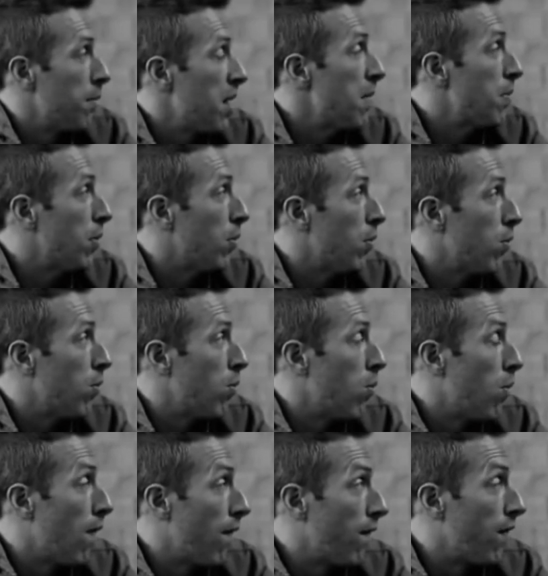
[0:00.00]
people
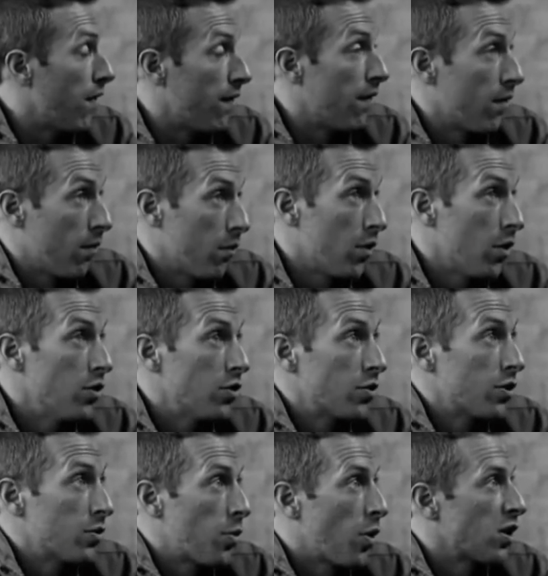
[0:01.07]
who's
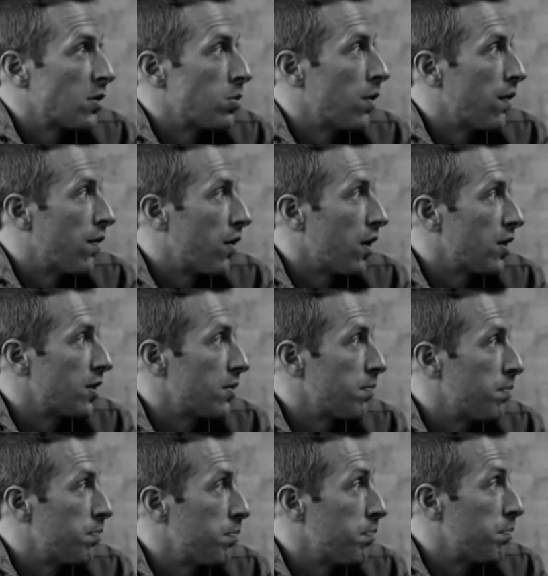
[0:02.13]
responsible for us
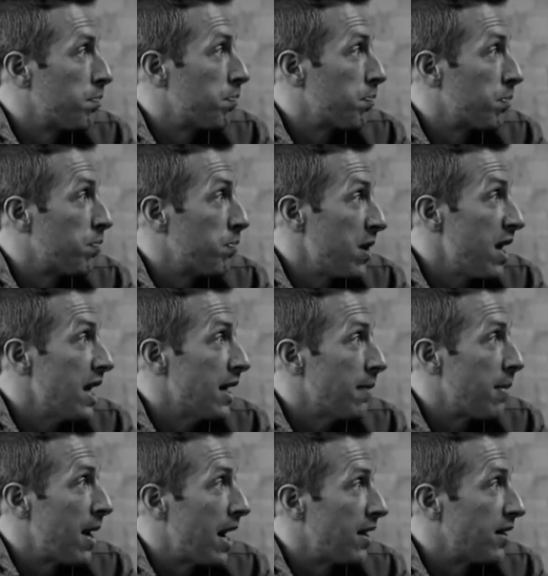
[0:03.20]
being a
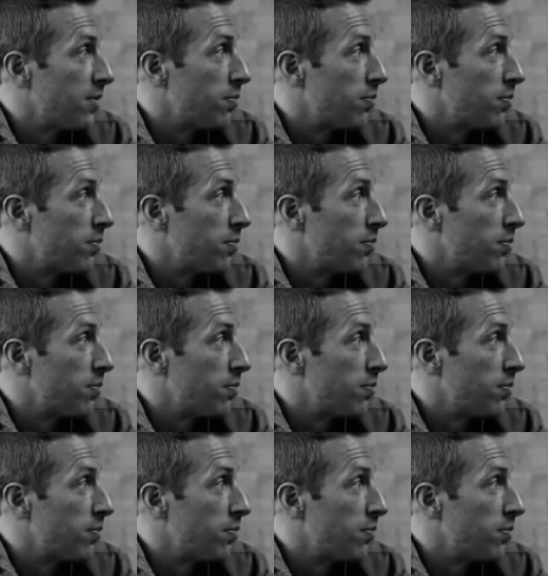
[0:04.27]
band